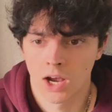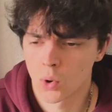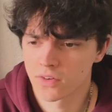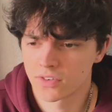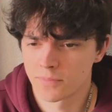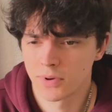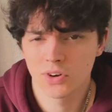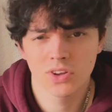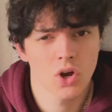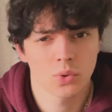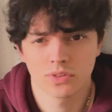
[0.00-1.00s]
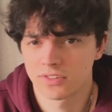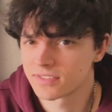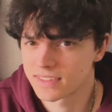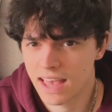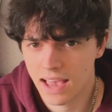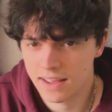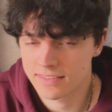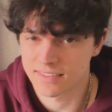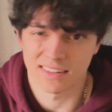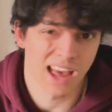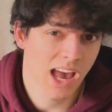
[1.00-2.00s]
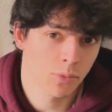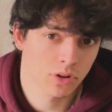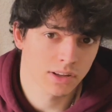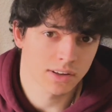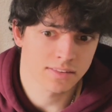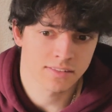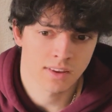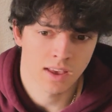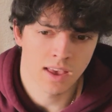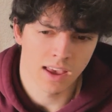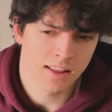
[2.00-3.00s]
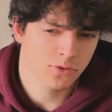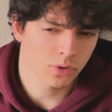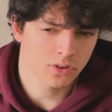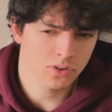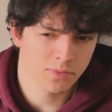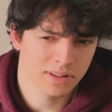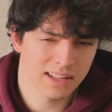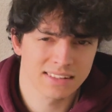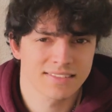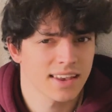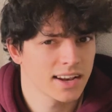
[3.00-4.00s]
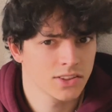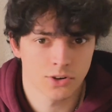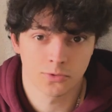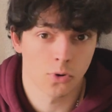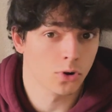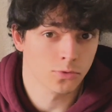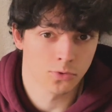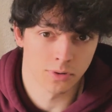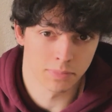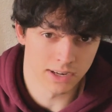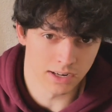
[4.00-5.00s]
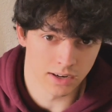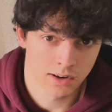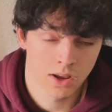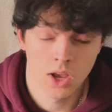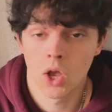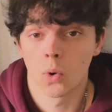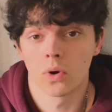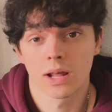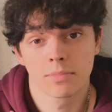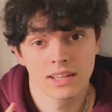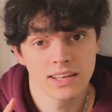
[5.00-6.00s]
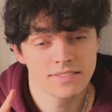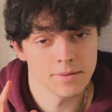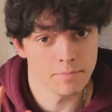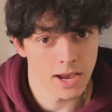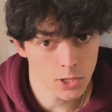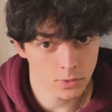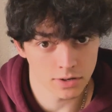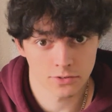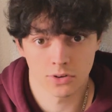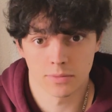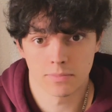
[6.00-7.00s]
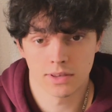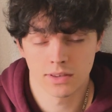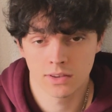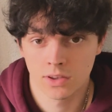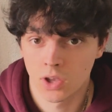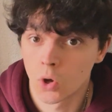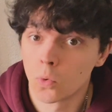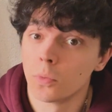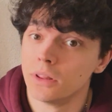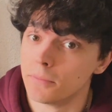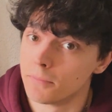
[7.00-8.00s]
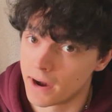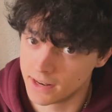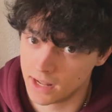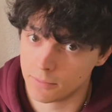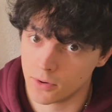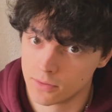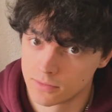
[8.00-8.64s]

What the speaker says: However, building all these stats and amulets, it's only going to be like the secondary focus for the player. What I believe the main one is going to be will be the pineapple.